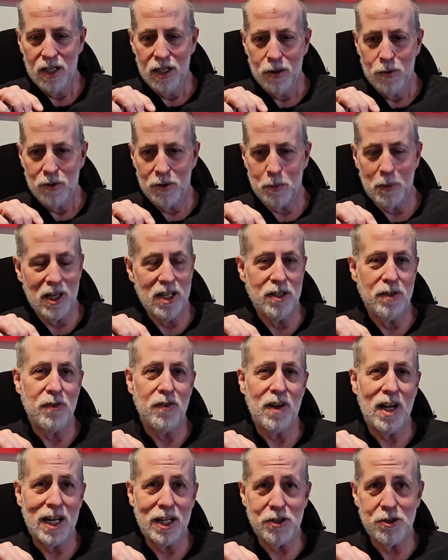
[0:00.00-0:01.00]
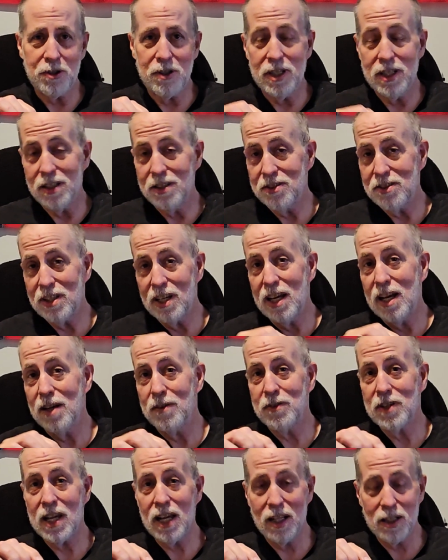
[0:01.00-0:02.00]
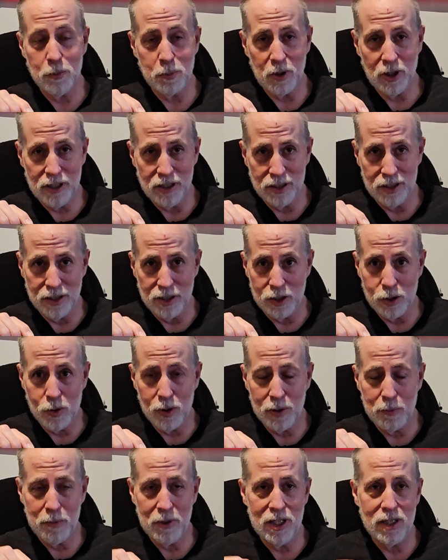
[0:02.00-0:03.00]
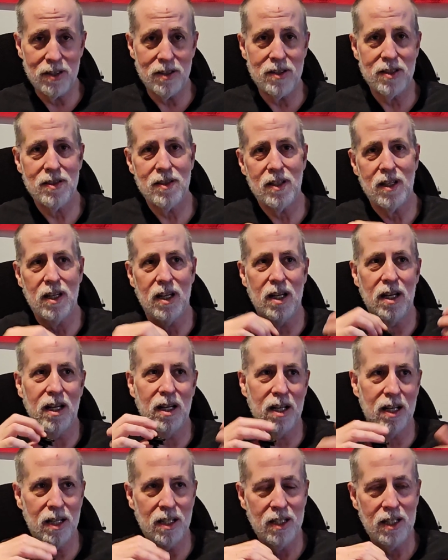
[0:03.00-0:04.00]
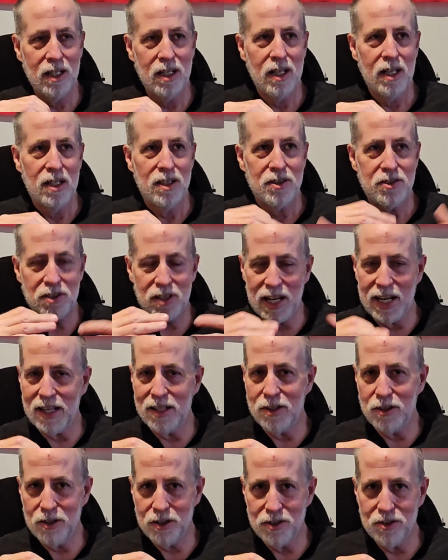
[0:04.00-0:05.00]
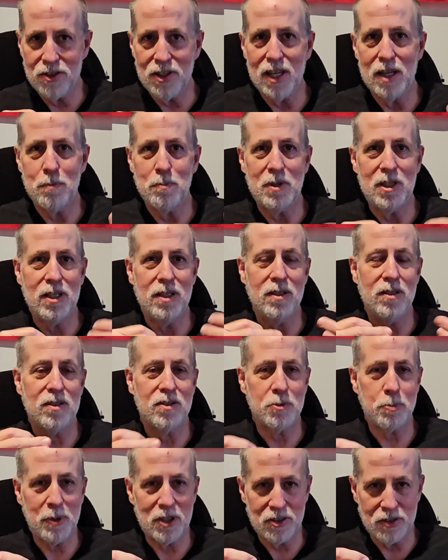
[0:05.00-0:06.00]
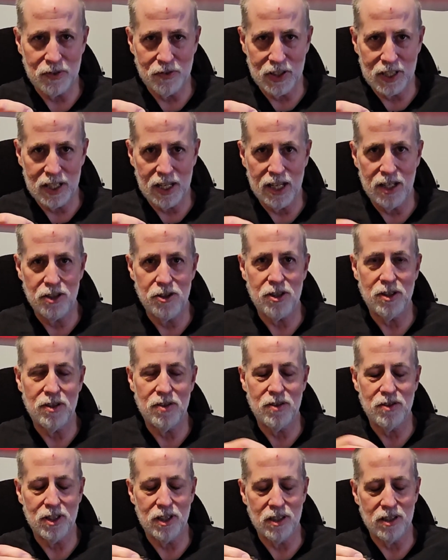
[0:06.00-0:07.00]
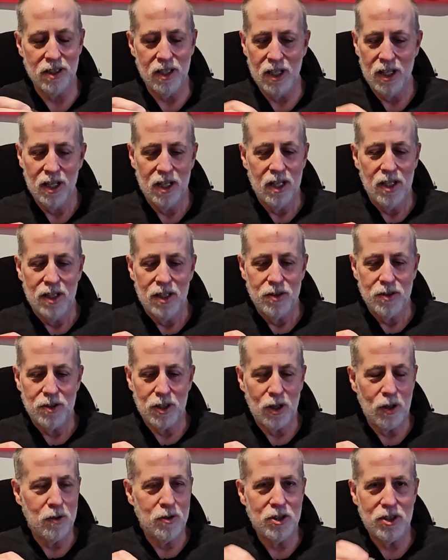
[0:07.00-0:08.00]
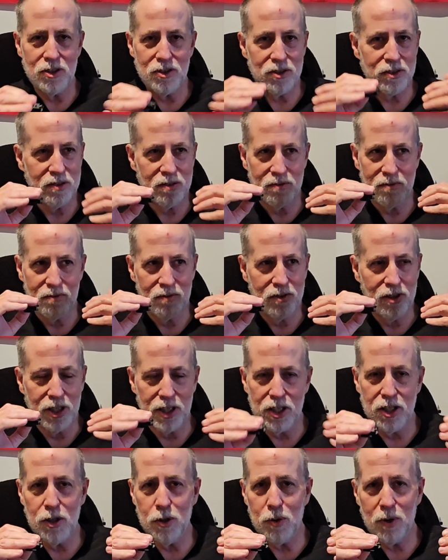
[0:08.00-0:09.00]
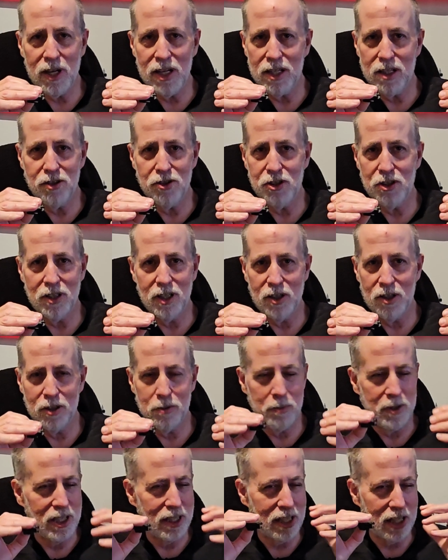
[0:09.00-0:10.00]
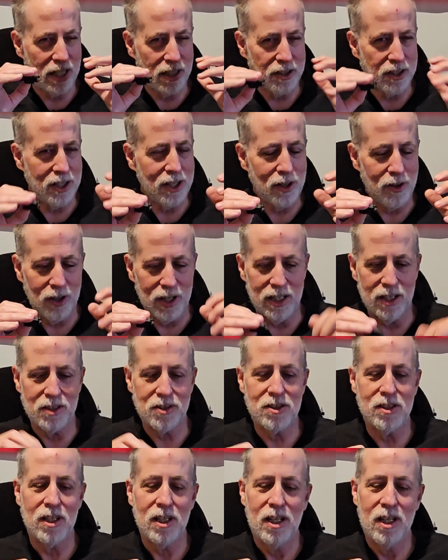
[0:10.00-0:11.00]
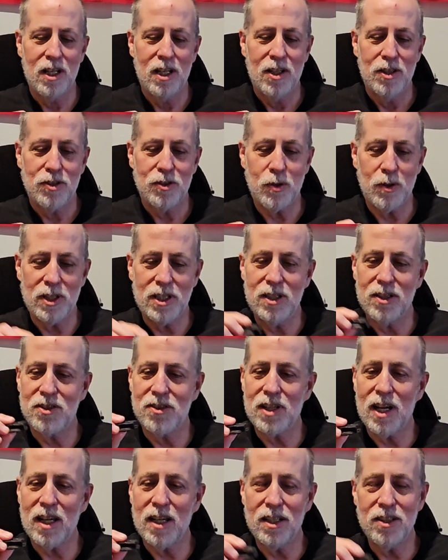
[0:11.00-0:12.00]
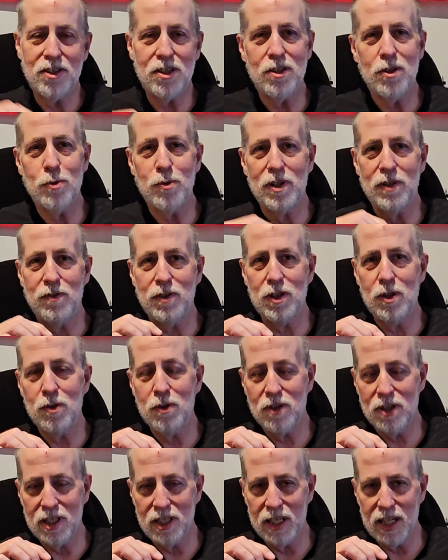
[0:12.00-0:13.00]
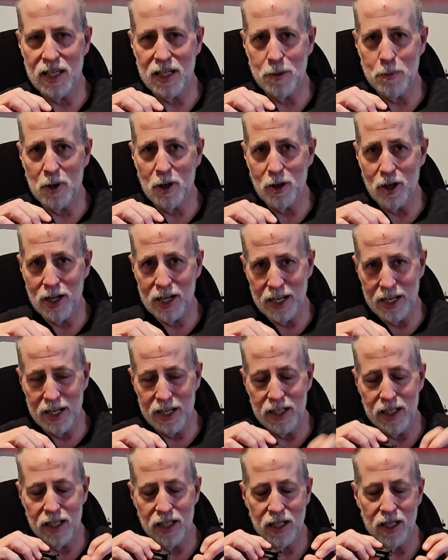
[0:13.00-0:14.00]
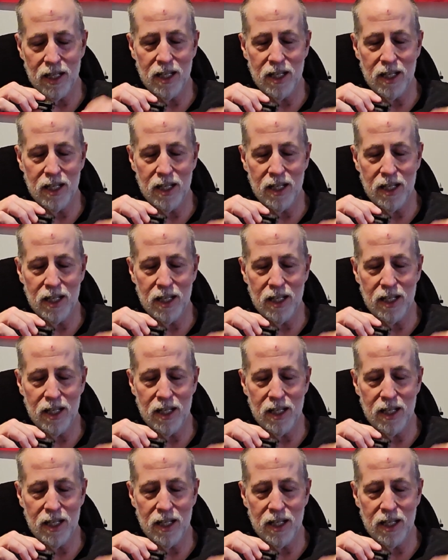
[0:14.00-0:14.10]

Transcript: with manufacturing is to have calibrated equipment, standards that meet specifications. And so just the QA engineer in me got curious. So I decided to review the NMRA